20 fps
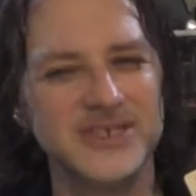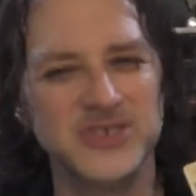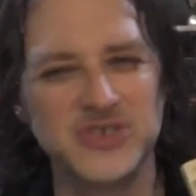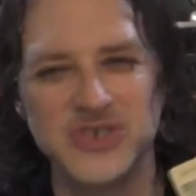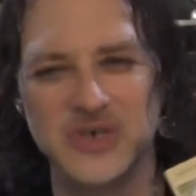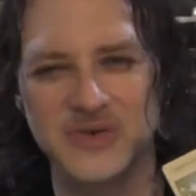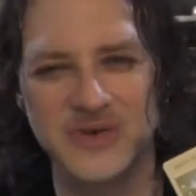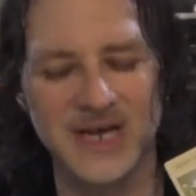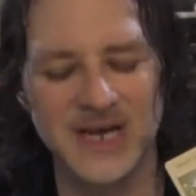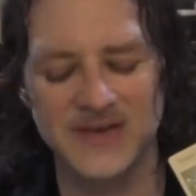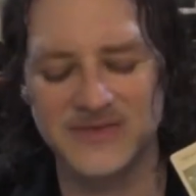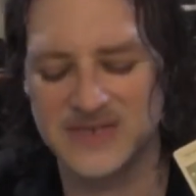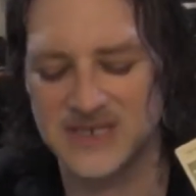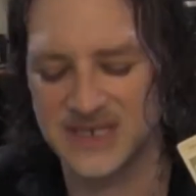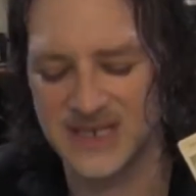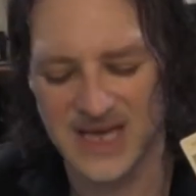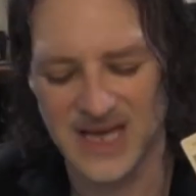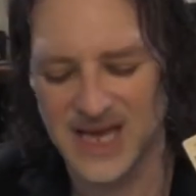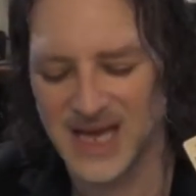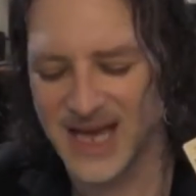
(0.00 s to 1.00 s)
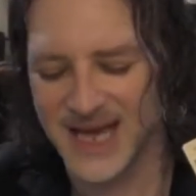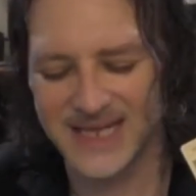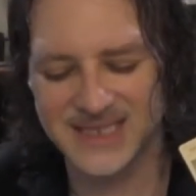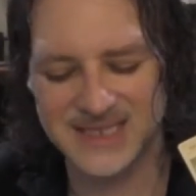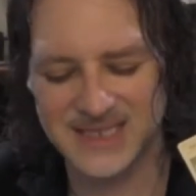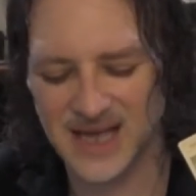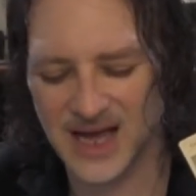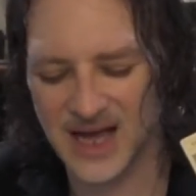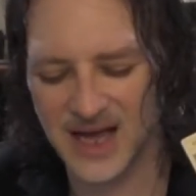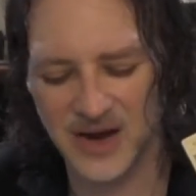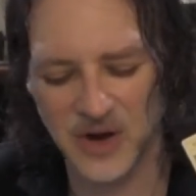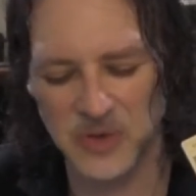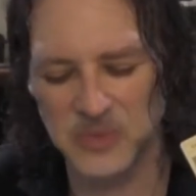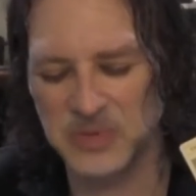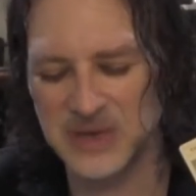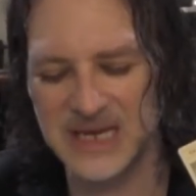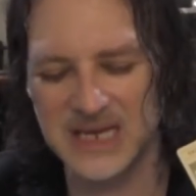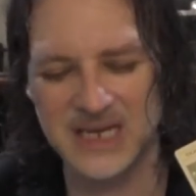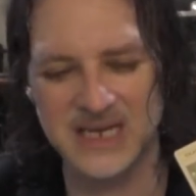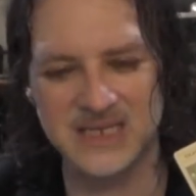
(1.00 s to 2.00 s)
You don't have to, it's not
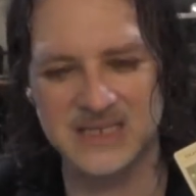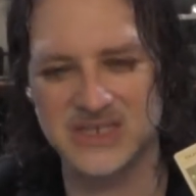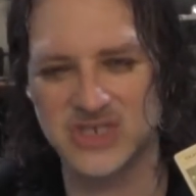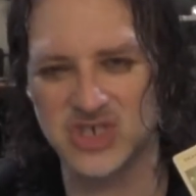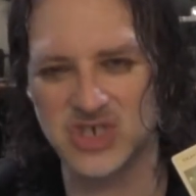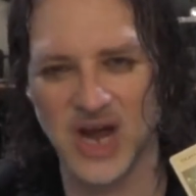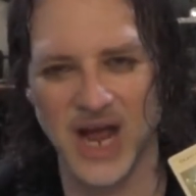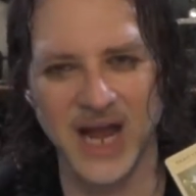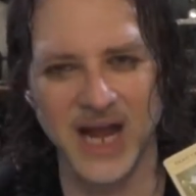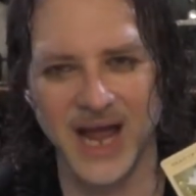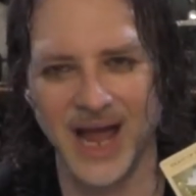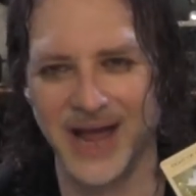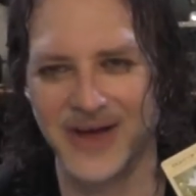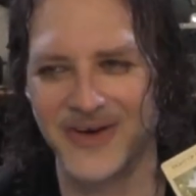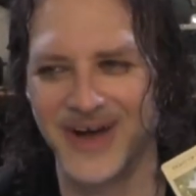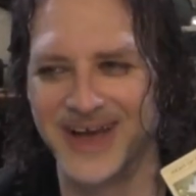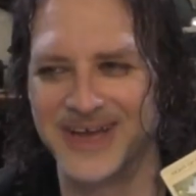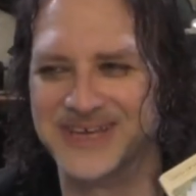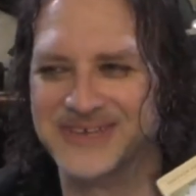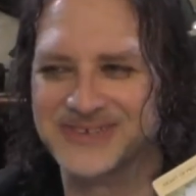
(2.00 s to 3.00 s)
obedience training, right?